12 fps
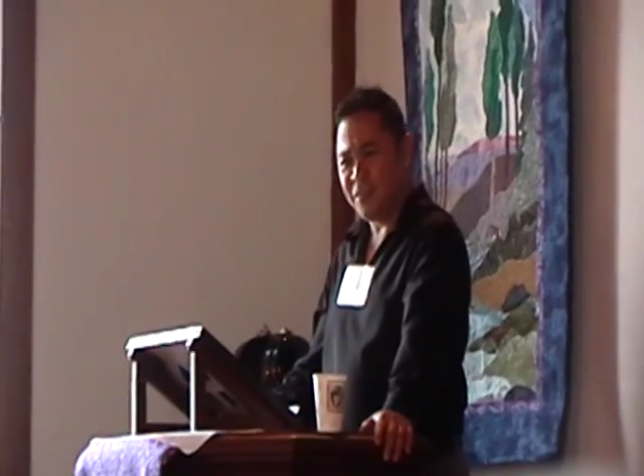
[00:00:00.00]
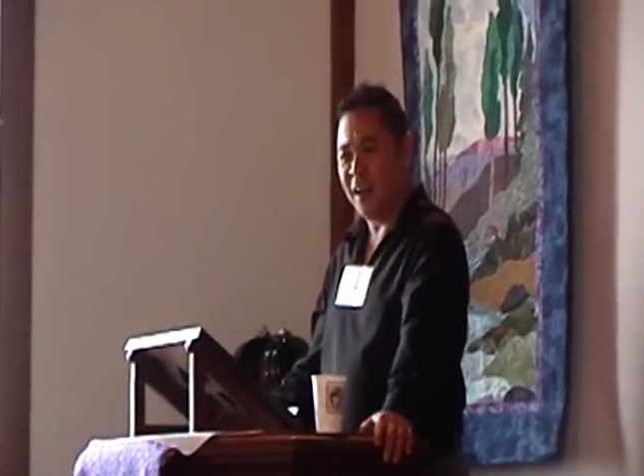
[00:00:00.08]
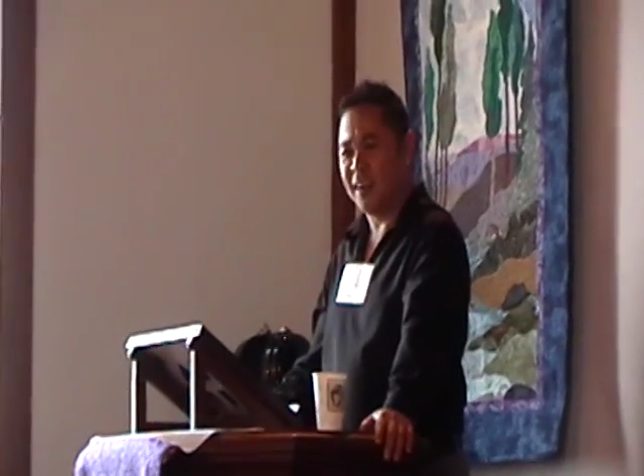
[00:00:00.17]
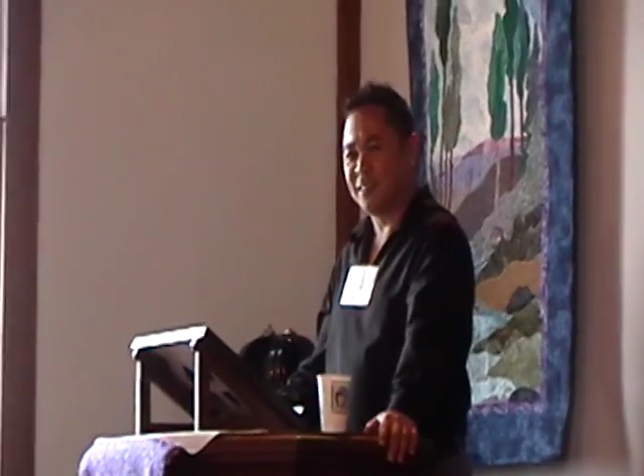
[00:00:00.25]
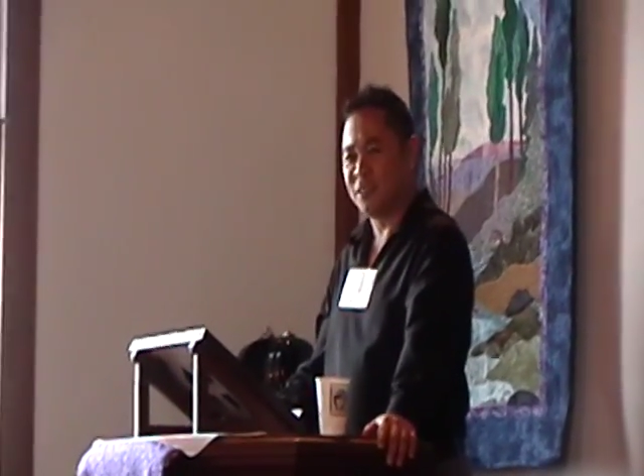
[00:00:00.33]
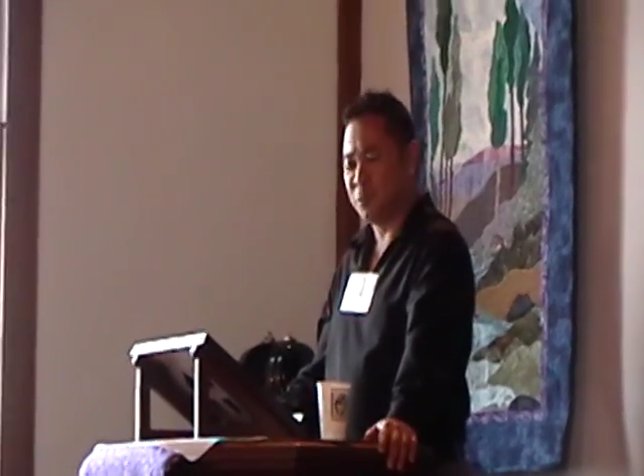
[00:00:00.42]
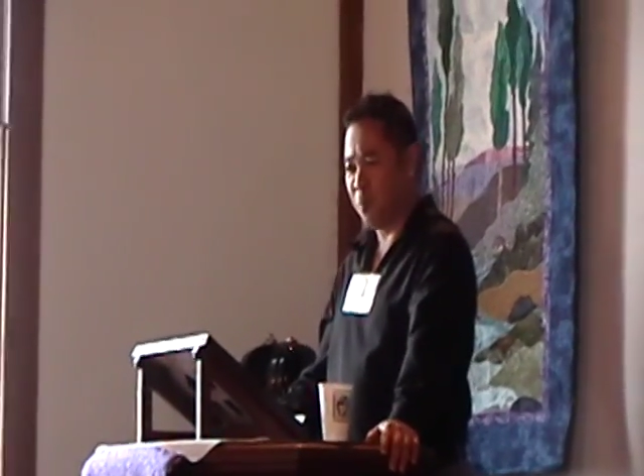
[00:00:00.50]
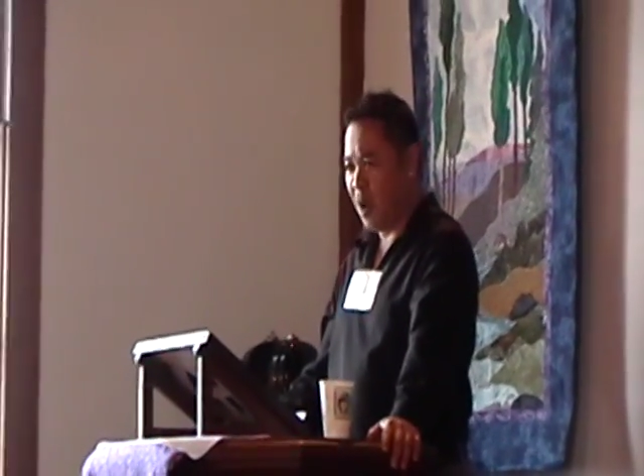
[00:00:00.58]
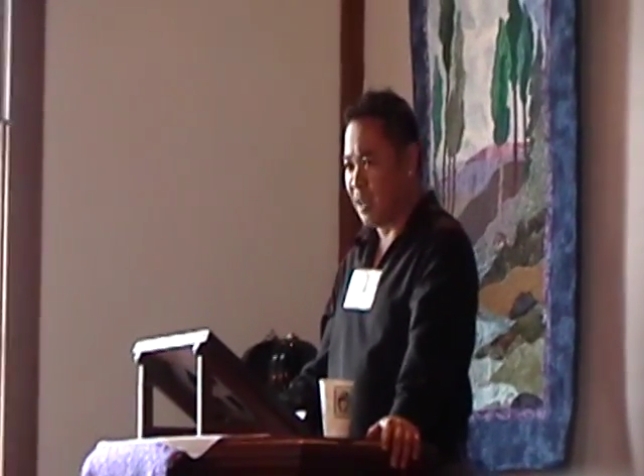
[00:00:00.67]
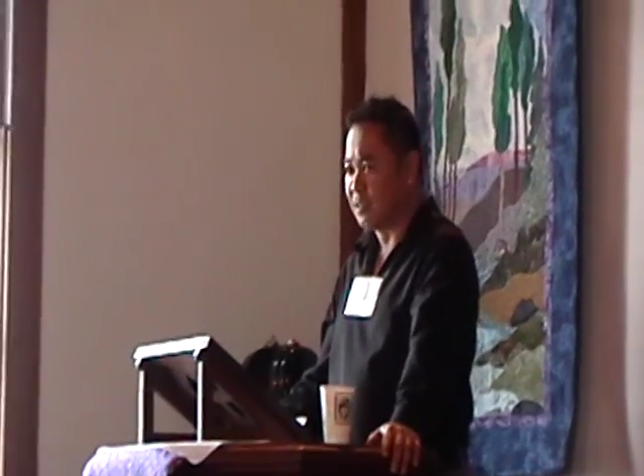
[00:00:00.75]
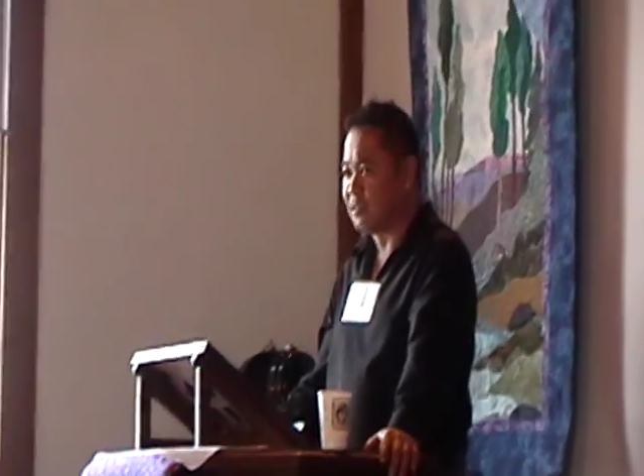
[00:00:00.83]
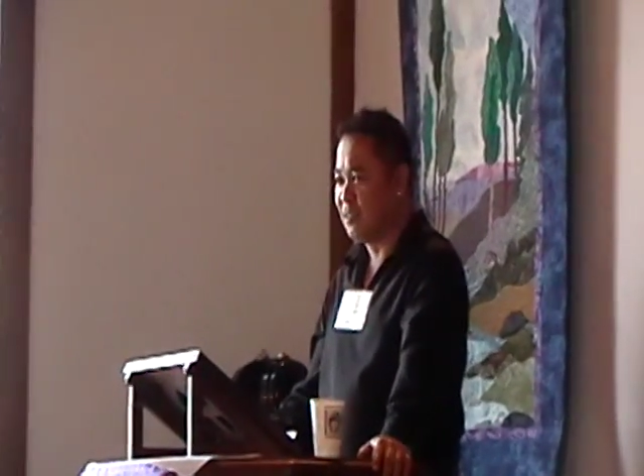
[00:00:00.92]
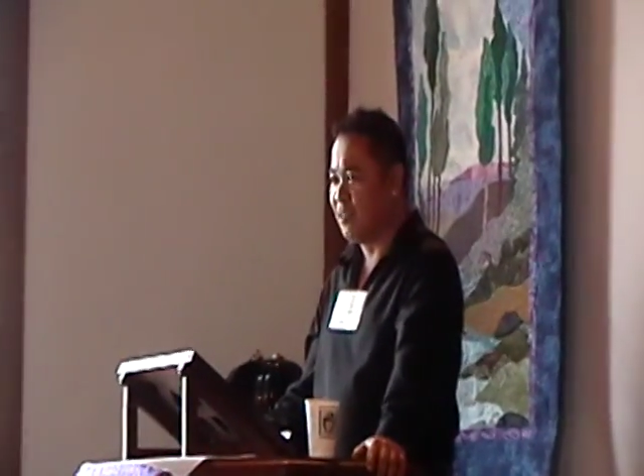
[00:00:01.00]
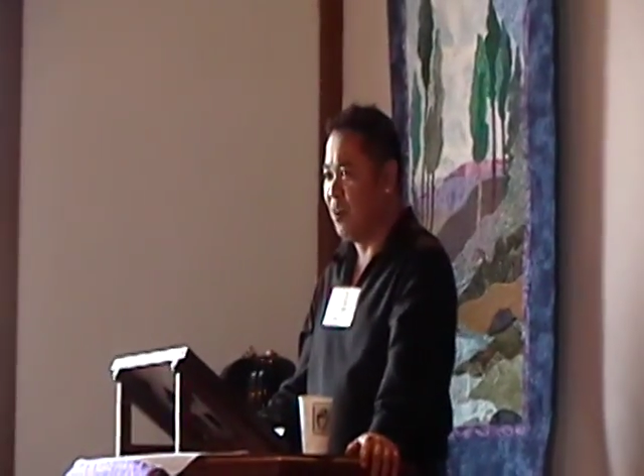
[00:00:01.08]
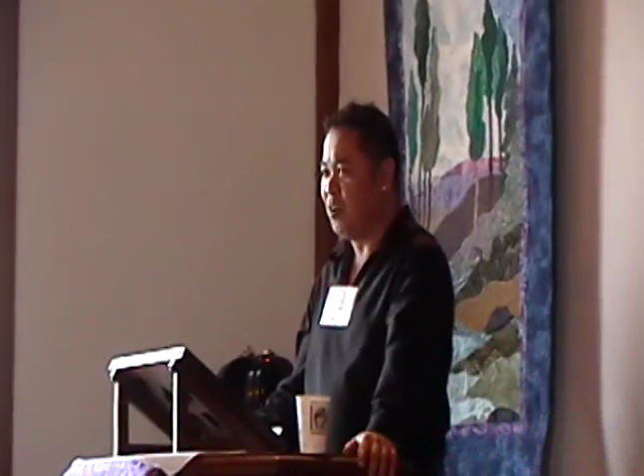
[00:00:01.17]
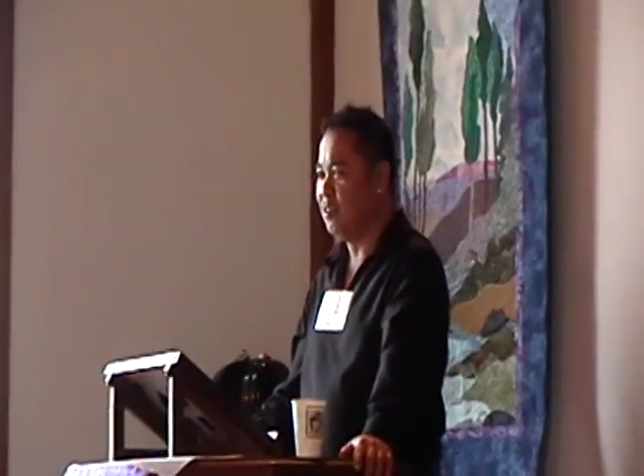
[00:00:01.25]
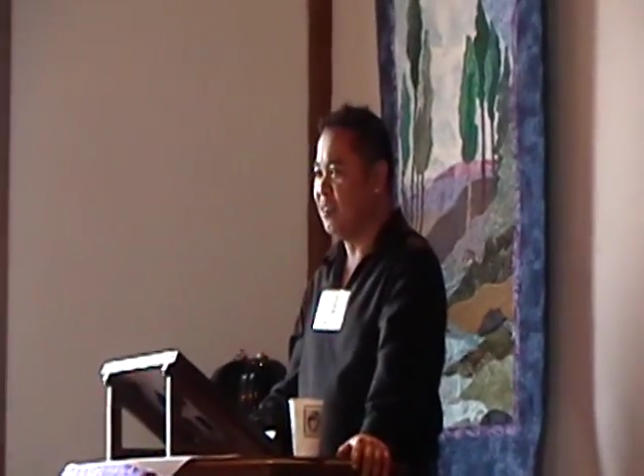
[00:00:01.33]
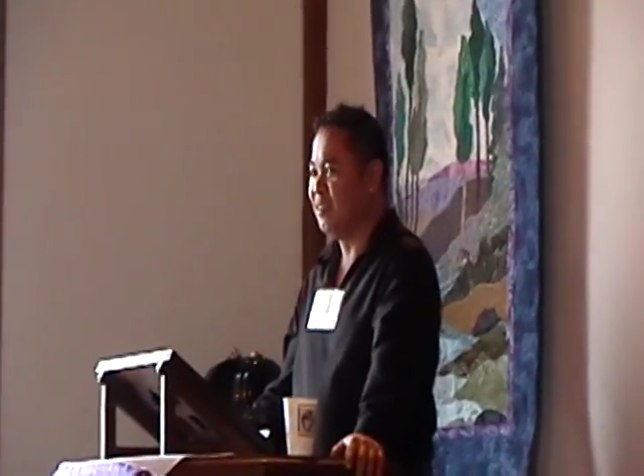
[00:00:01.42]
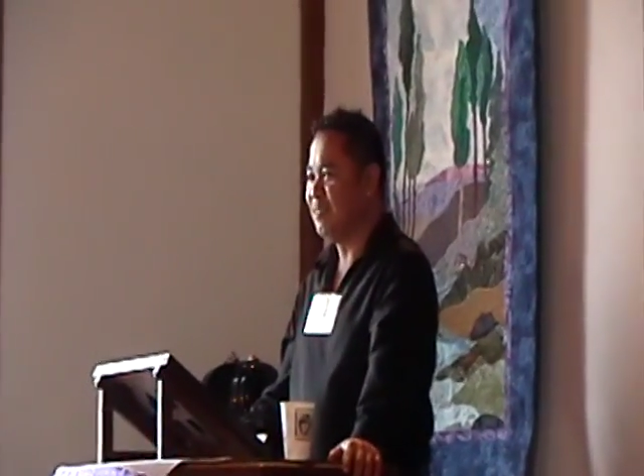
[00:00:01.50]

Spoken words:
a valid response, you know?